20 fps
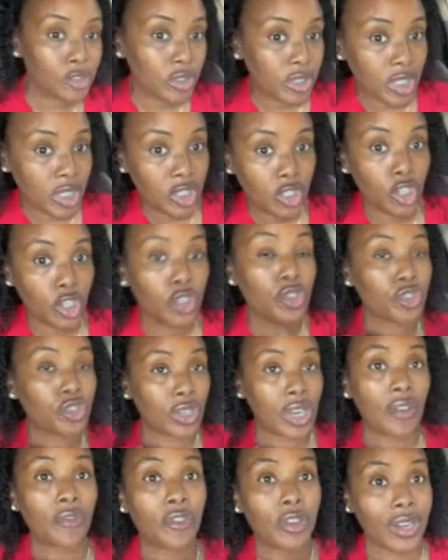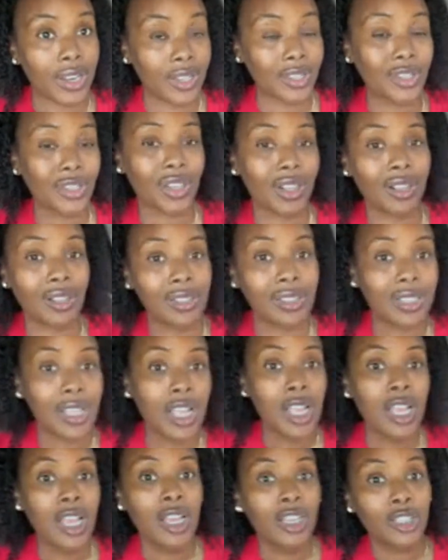teacher, you should have credentials
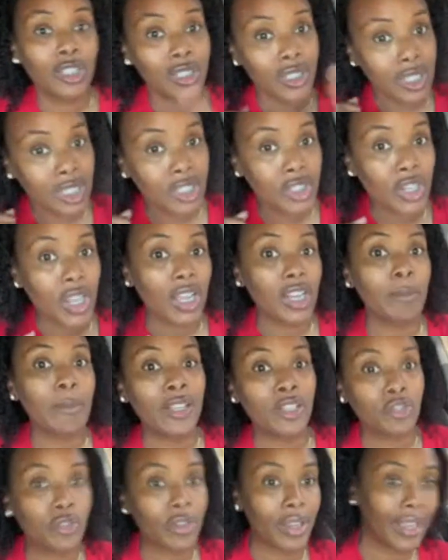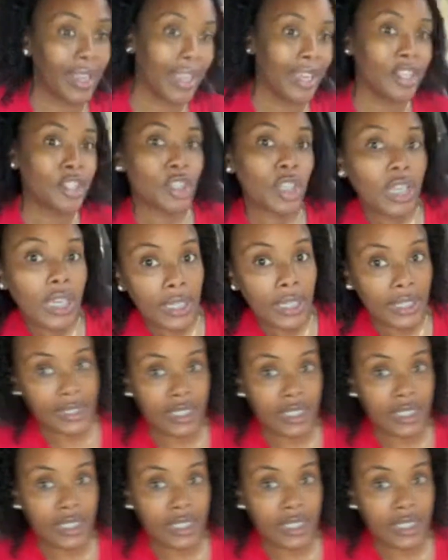to teach elementary age kids.